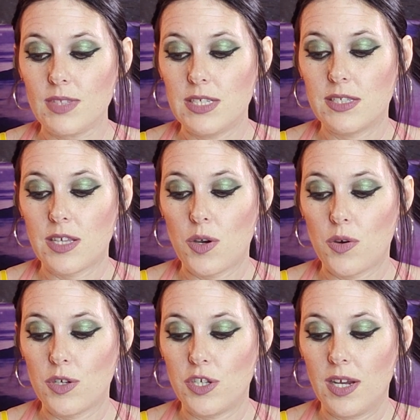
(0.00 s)

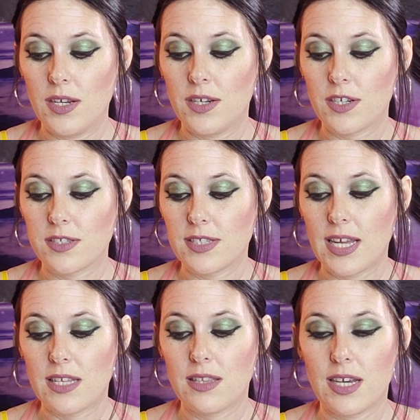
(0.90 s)
So you got to
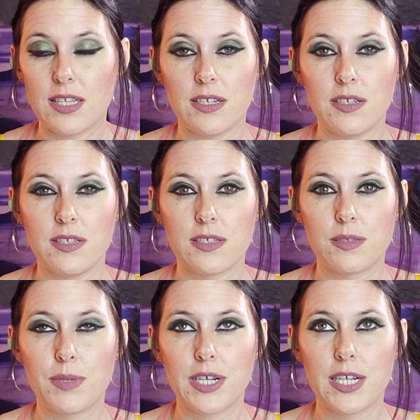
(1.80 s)
understand that the
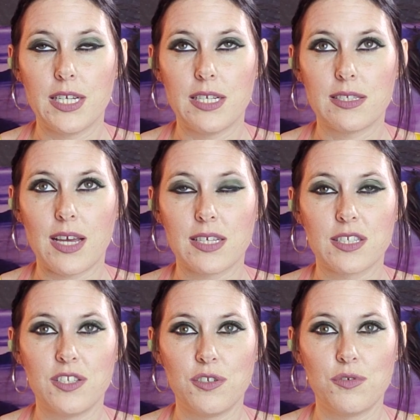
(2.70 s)
spirit is
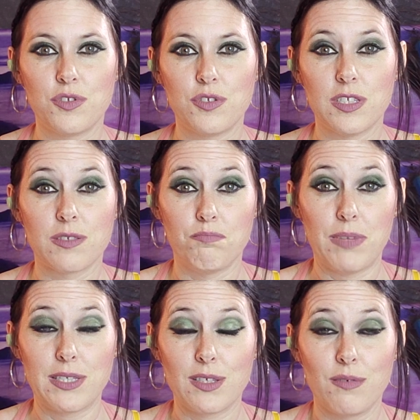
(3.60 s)
asking you, is
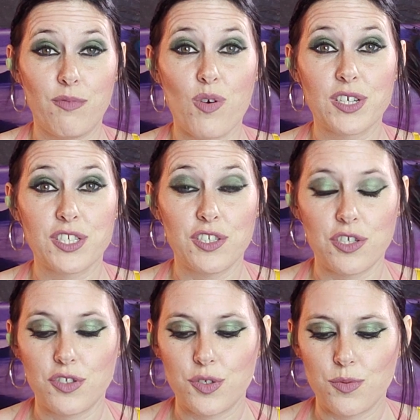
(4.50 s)
basically forcing
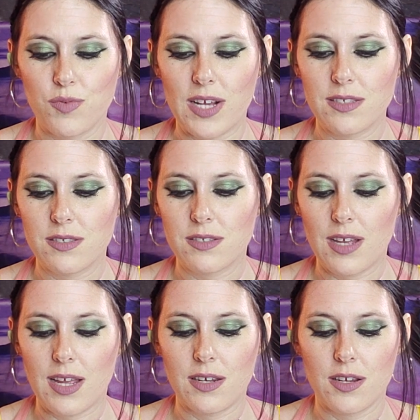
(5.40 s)
you to rest
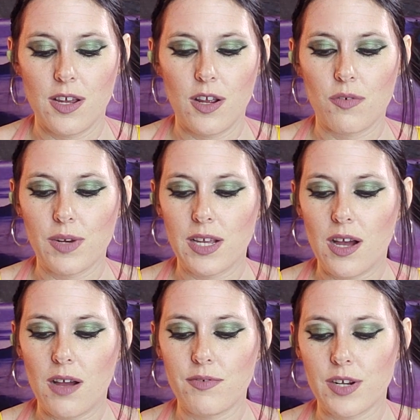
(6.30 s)
and
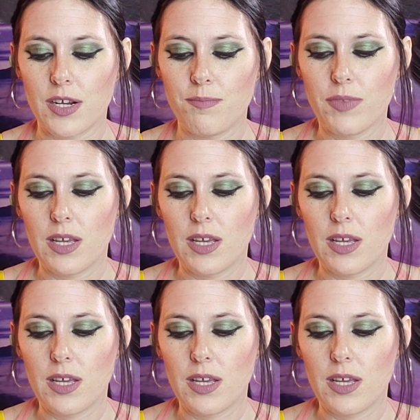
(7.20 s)
recover.